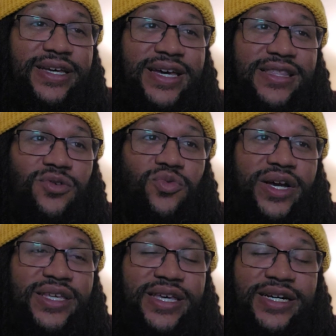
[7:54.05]
and the
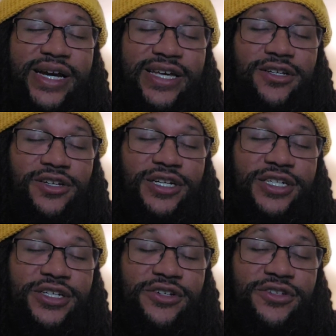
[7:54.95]
way they landed on
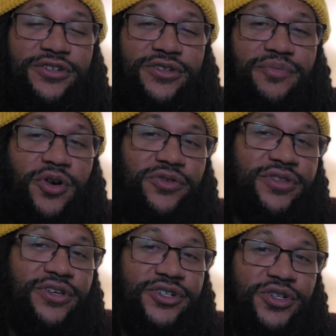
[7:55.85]
each other, both of
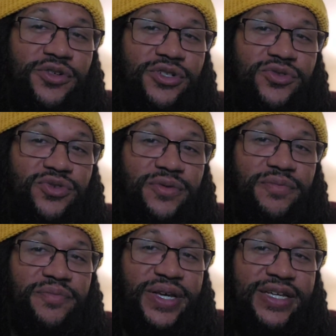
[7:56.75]
their shoulders were
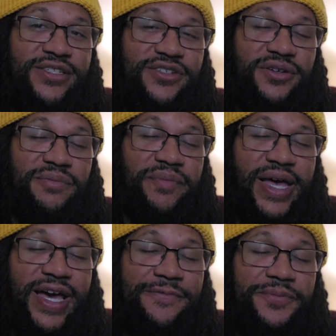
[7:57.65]
pinned to the
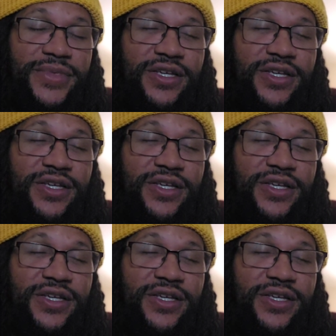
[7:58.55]
mat.